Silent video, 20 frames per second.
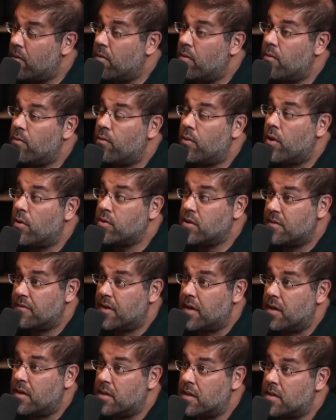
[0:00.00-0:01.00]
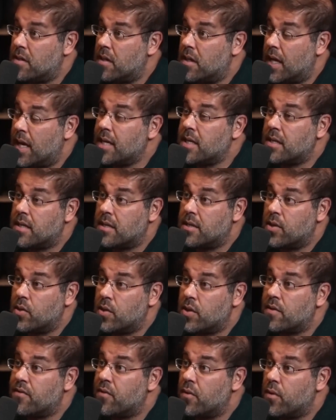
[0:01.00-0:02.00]
Roosevelt is elected to
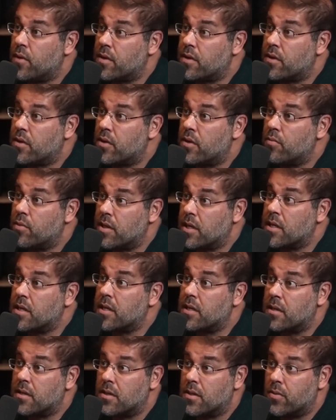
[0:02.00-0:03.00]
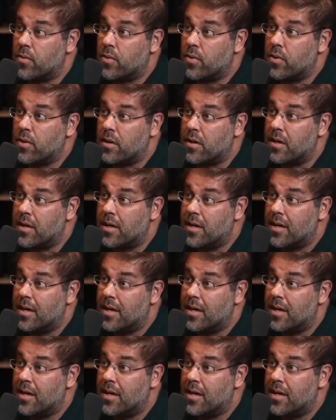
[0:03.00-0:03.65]
his fourth term when he's still in the war.